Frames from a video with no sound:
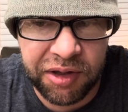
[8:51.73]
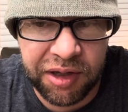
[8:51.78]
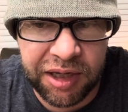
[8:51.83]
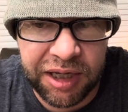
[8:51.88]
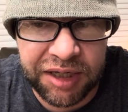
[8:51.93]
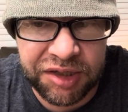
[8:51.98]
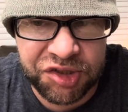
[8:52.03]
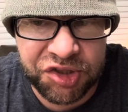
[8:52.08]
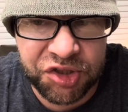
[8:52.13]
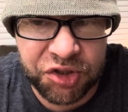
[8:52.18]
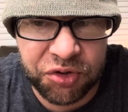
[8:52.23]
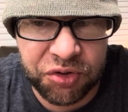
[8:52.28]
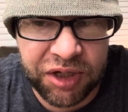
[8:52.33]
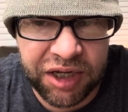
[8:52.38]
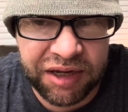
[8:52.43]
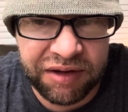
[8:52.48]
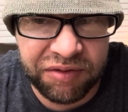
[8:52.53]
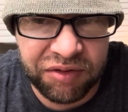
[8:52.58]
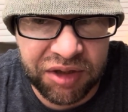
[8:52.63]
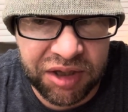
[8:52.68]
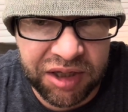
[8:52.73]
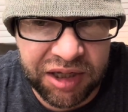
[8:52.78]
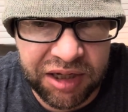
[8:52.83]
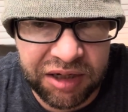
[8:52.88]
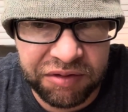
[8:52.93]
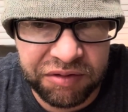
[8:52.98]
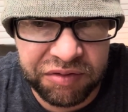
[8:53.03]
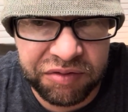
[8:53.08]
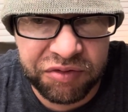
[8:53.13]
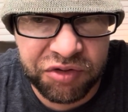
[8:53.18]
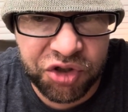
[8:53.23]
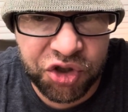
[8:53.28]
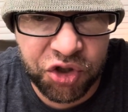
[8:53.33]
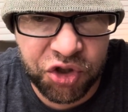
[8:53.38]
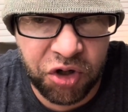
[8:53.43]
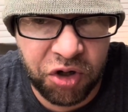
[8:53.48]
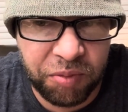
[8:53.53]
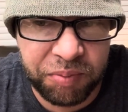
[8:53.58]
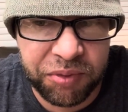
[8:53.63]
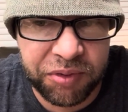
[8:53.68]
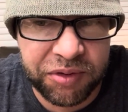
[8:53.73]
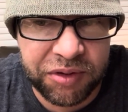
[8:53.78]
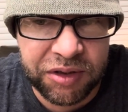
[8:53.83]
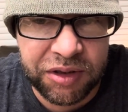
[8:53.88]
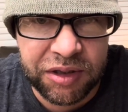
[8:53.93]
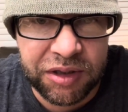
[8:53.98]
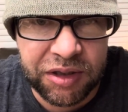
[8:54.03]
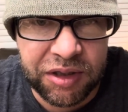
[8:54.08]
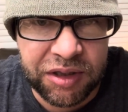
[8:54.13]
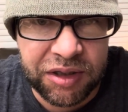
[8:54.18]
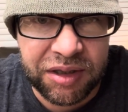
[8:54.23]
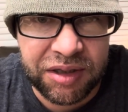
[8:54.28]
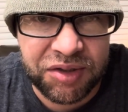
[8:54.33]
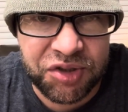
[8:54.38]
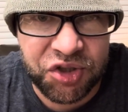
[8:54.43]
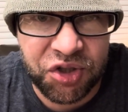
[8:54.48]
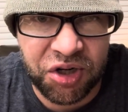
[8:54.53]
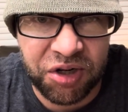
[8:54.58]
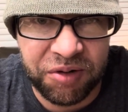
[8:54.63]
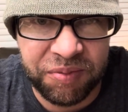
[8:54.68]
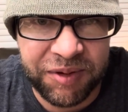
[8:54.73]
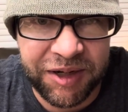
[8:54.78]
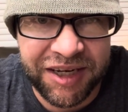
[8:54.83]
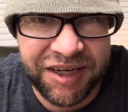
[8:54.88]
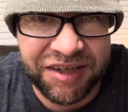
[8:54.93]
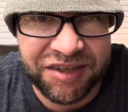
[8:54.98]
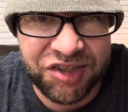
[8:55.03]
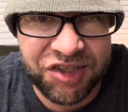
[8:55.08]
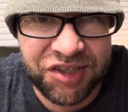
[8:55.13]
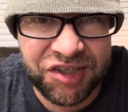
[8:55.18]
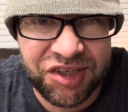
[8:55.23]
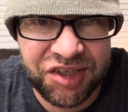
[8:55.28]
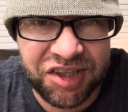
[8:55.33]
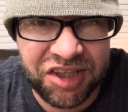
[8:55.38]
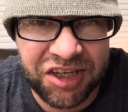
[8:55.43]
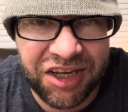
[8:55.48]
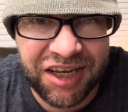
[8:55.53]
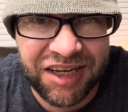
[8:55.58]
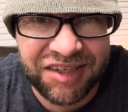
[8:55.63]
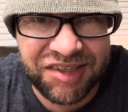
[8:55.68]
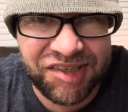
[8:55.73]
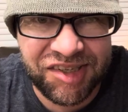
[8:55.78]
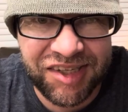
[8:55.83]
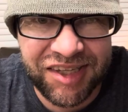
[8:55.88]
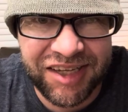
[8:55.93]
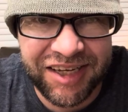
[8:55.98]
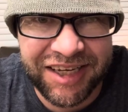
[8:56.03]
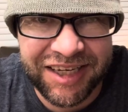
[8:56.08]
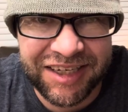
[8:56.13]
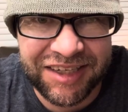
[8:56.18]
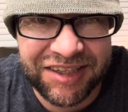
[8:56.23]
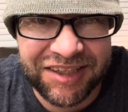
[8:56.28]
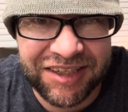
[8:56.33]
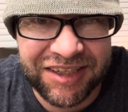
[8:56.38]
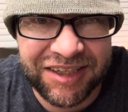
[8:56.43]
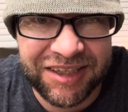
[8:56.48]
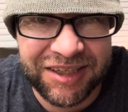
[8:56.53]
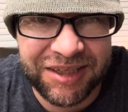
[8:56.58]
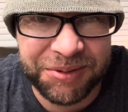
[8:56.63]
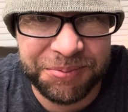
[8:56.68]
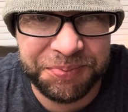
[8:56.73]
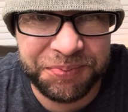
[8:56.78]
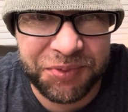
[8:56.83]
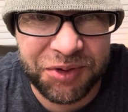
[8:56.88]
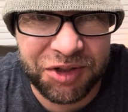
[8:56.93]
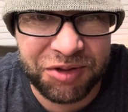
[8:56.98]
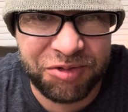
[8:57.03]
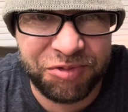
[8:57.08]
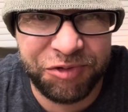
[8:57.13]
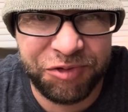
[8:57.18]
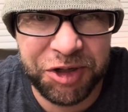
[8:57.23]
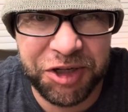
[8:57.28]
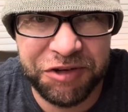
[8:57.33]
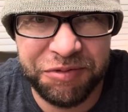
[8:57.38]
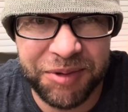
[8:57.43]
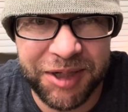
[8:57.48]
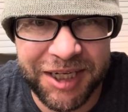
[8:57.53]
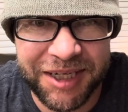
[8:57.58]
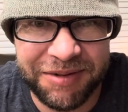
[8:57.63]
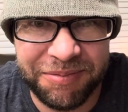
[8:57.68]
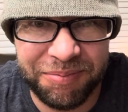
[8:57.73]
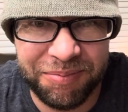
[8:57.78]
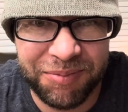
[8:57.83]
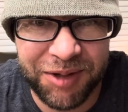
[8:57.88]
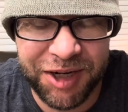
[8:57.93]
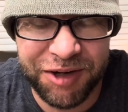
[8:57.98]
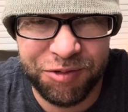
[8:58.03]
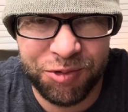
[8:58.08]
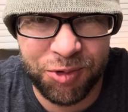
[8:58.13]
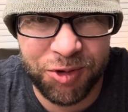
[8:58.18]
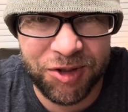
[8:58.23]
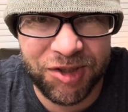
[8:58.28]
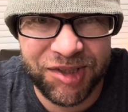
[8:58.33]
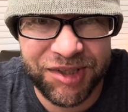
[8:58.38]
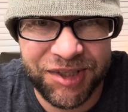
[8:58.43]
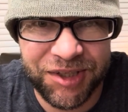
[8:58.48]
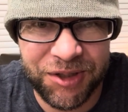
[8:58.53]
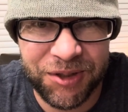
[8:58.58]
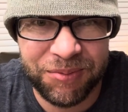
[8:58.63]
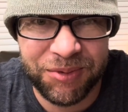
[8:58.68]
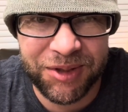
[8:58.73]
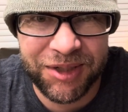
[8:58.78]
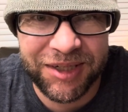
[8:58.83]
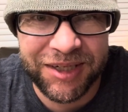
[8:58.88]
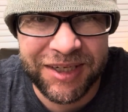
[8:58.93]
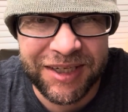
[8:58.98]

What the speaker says: I still have a lot of sharp-edged thoughts that, just forgive my metaphors there, but